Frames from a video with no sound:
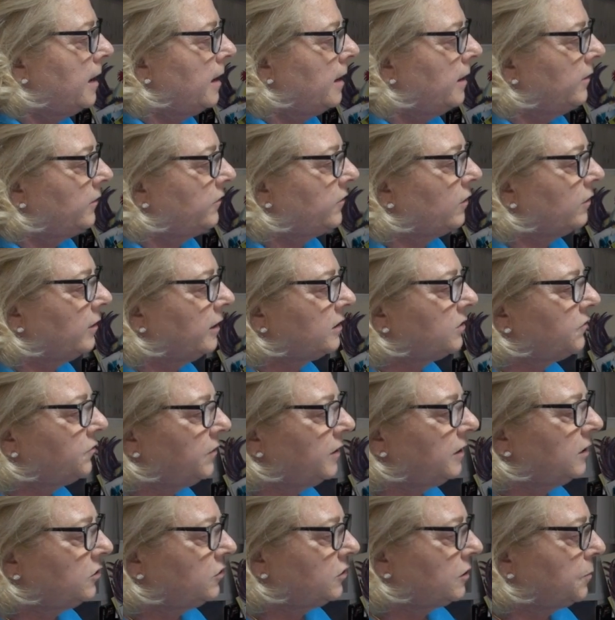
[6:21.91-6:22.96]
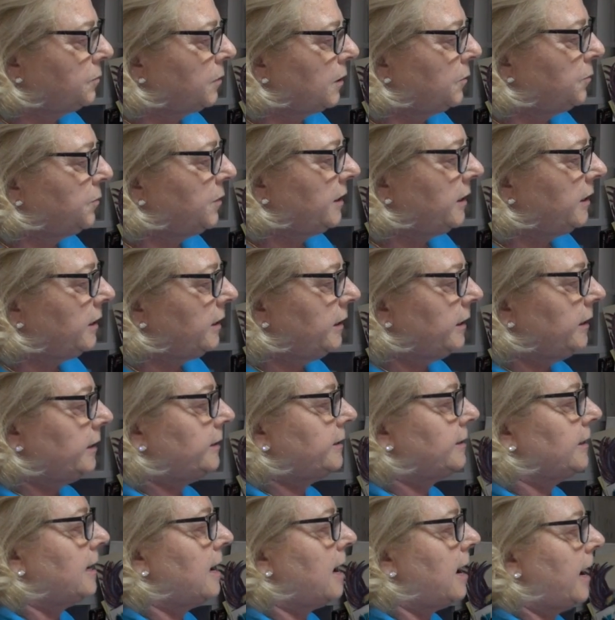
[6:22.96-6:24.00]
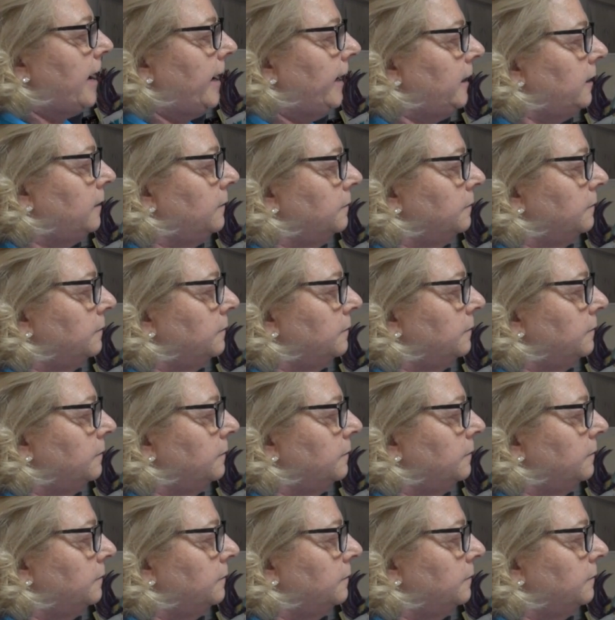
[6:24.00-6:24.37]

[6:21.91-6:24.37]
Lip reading: So let's finish up our bee. He needs an eye.